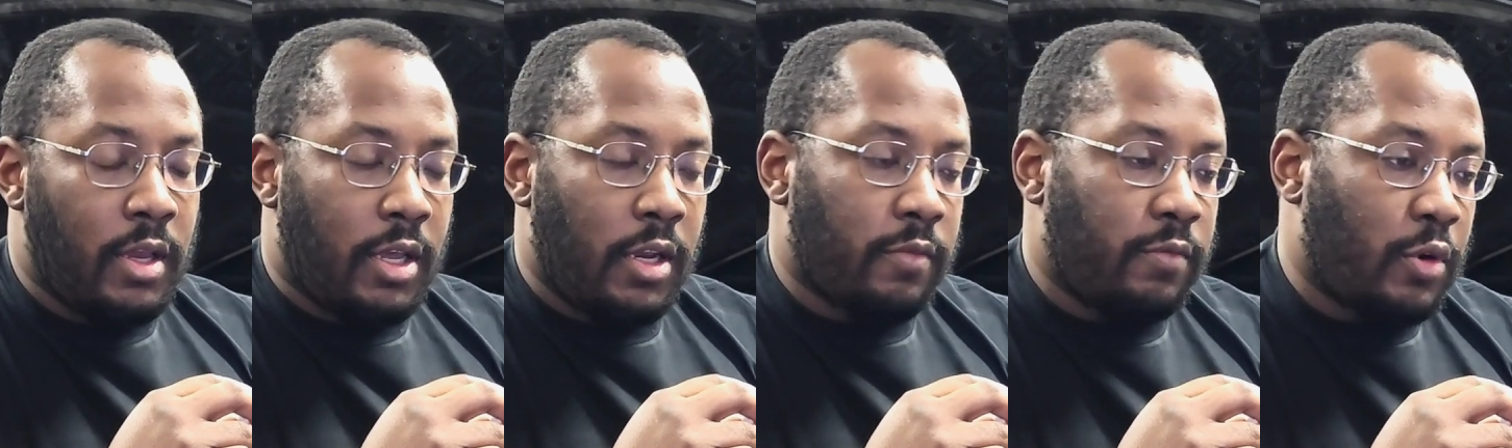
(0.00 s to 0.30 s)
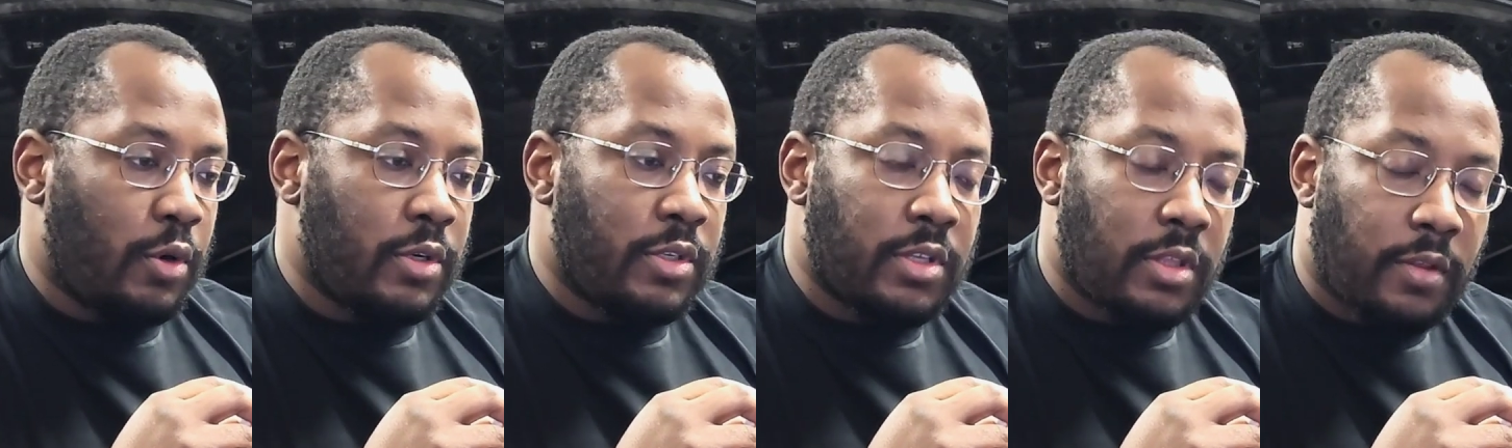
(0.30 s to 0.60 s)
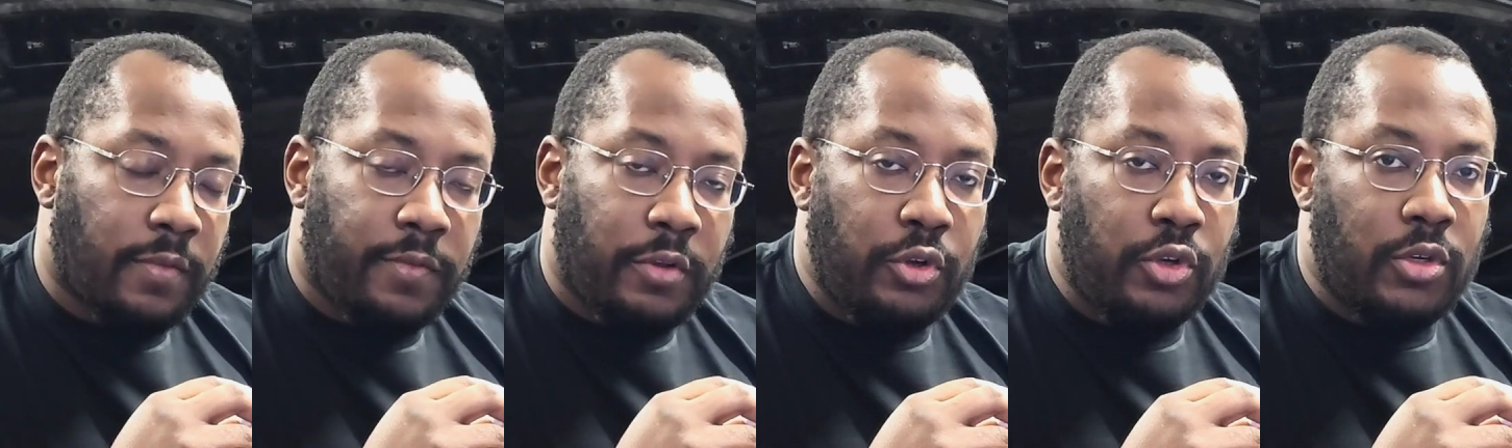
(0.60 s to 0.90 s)
And of course,
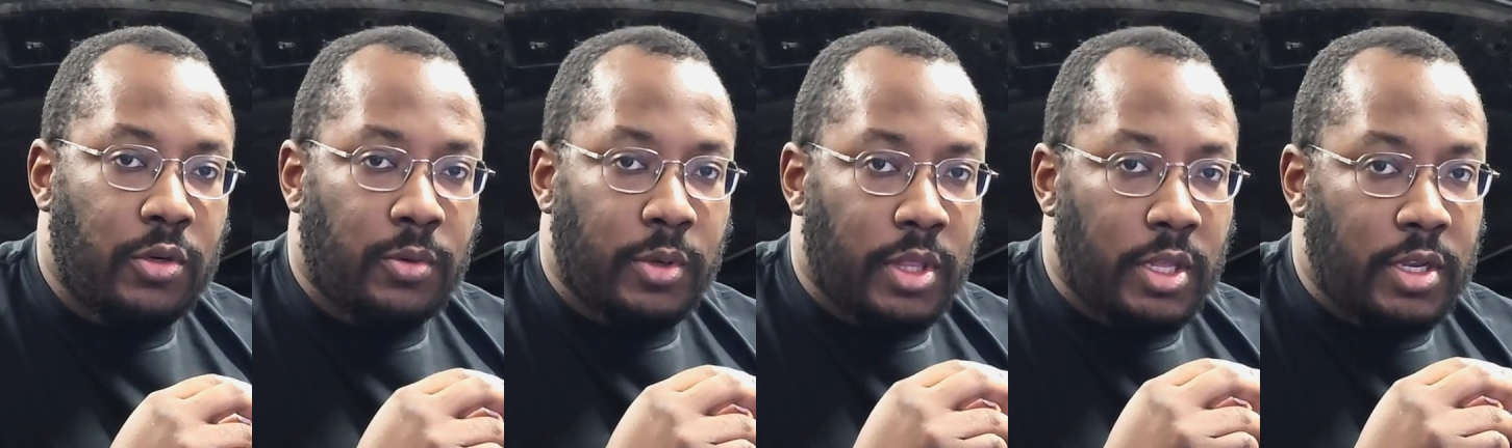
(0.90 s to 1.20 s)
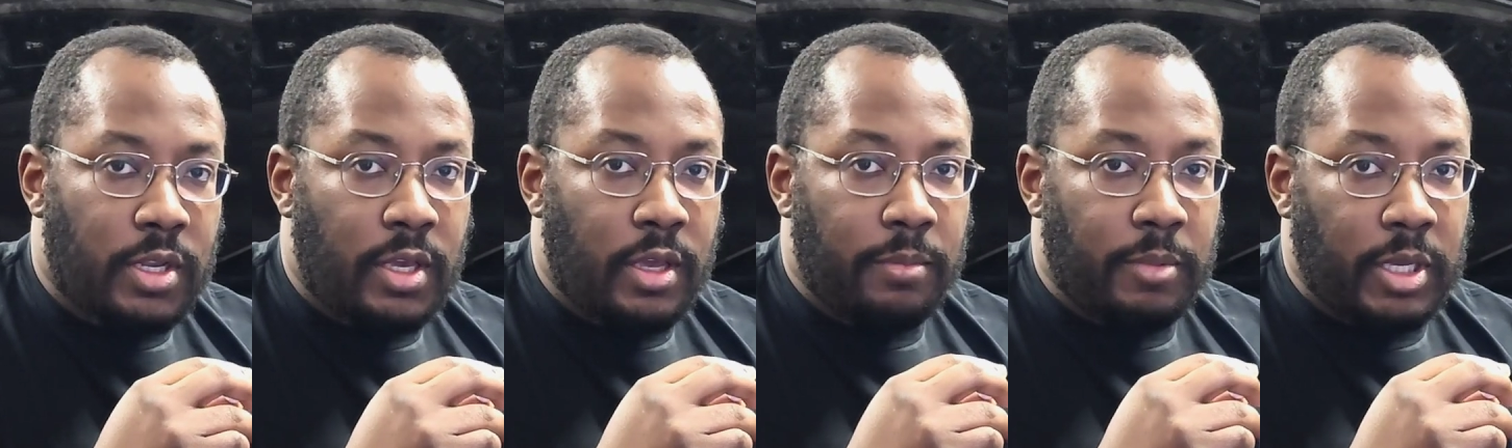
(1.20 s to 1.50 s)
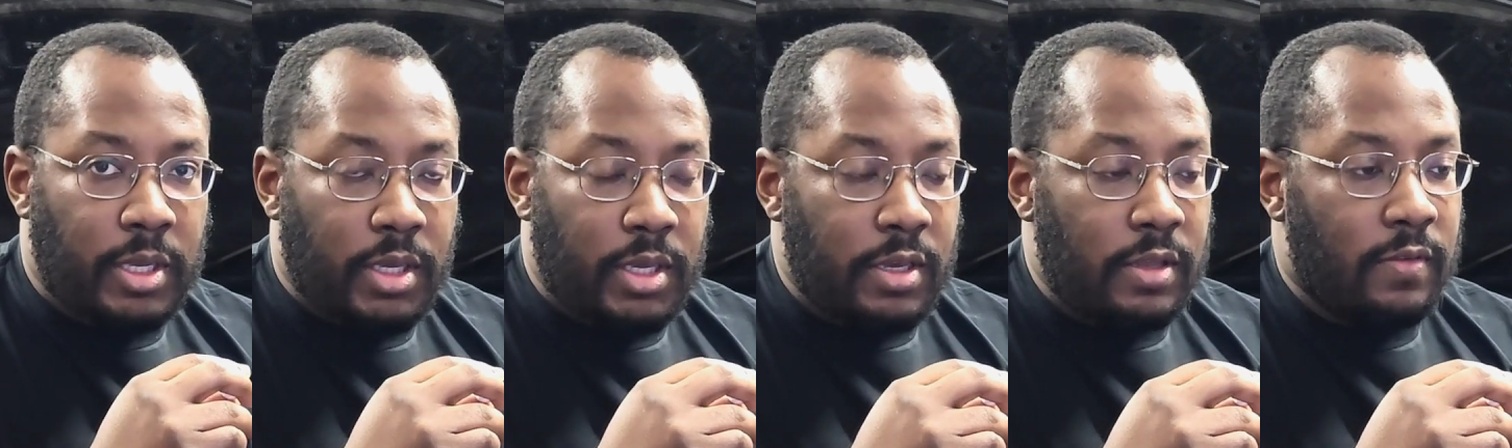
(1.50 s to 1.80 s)
in the future, when the
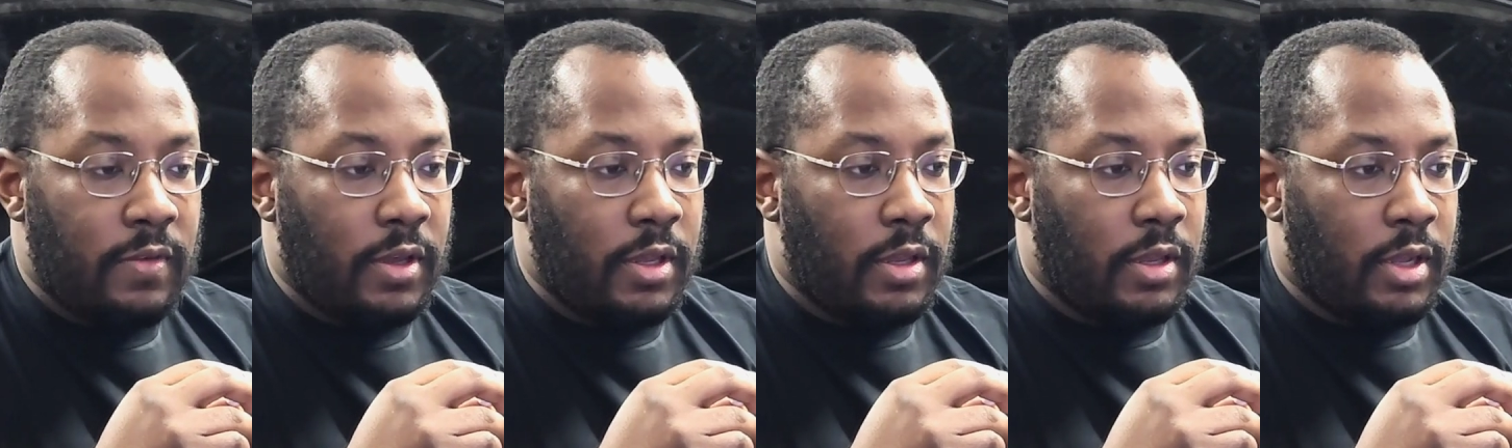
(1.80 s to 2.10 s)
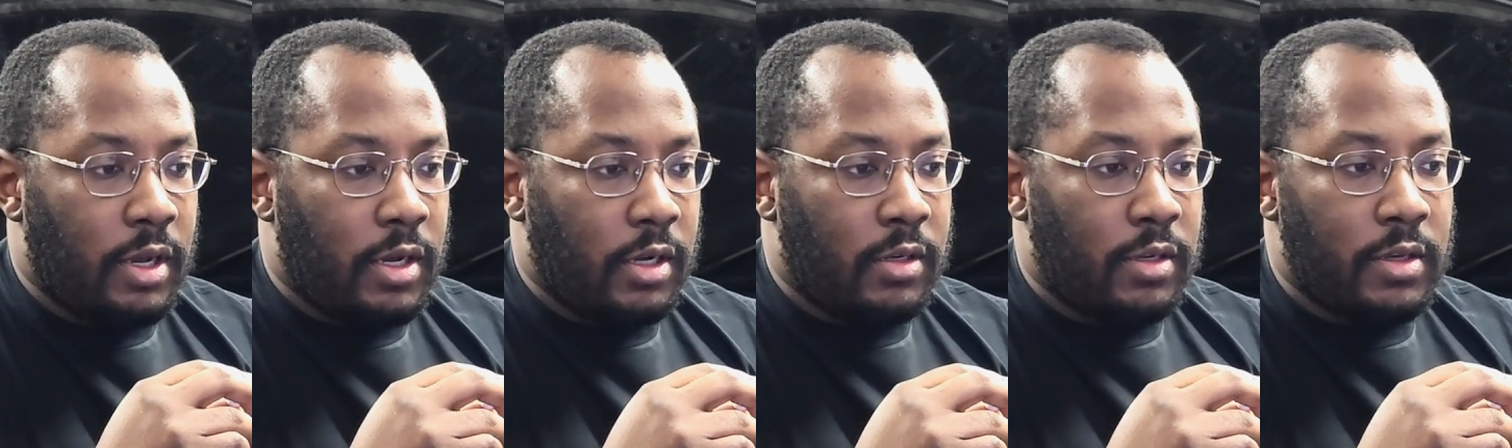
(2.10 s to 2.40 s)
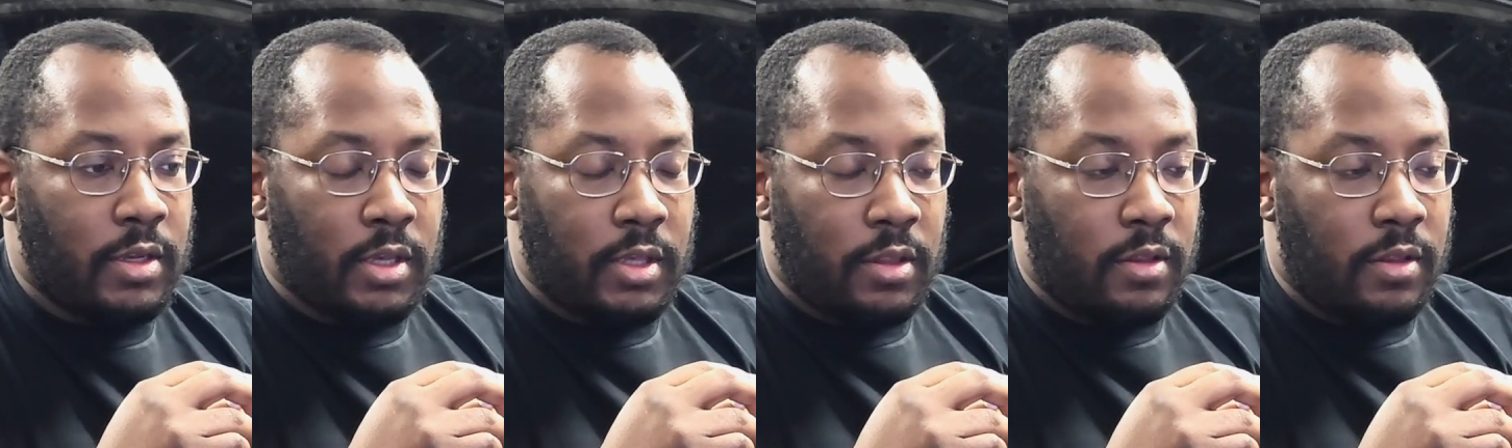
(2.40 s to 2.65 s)
DME is unlocked,